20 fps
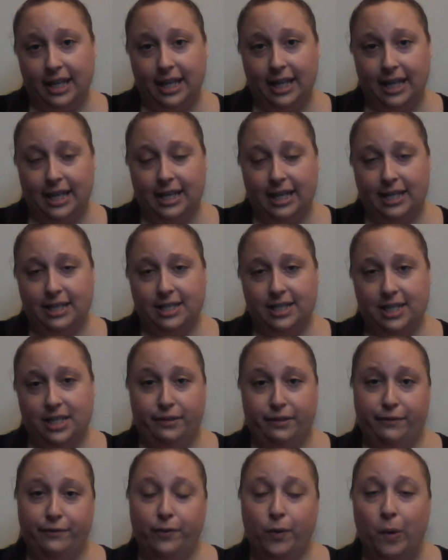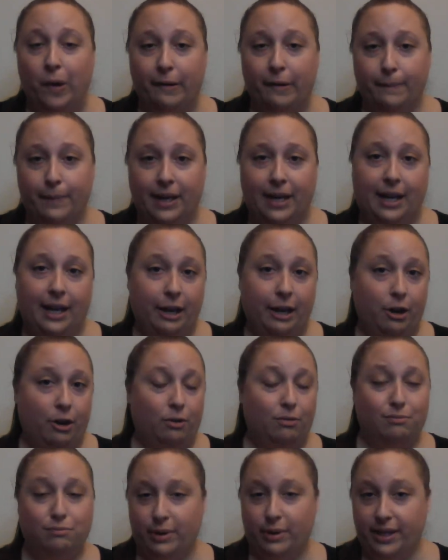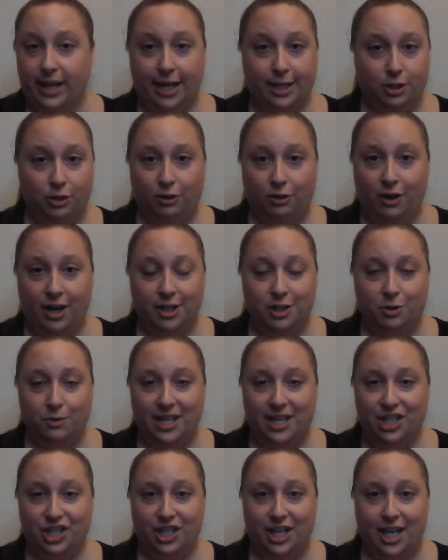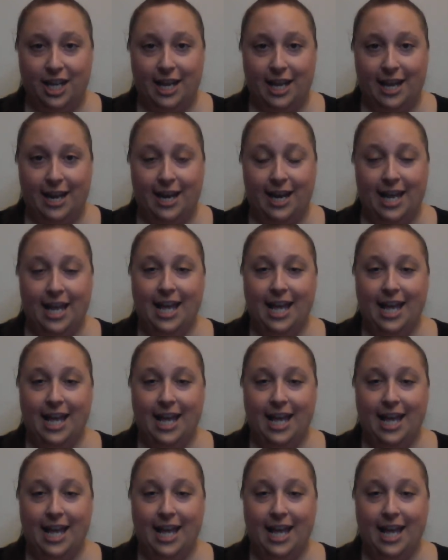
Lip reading: in season 4 being with high school graduation,